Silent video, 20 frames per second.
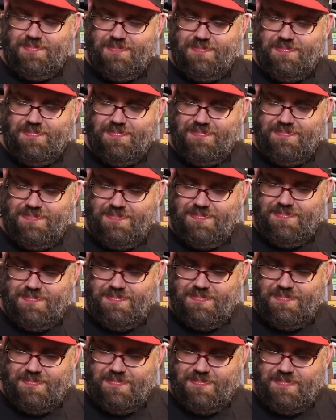
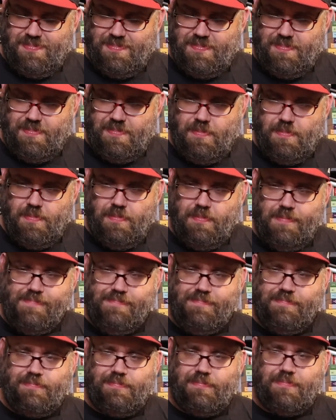
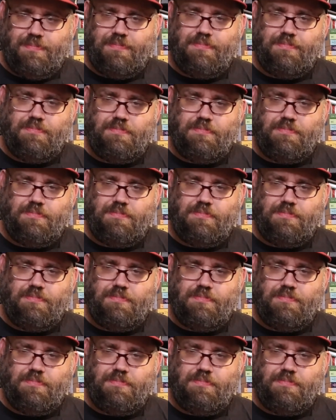(no one is talking)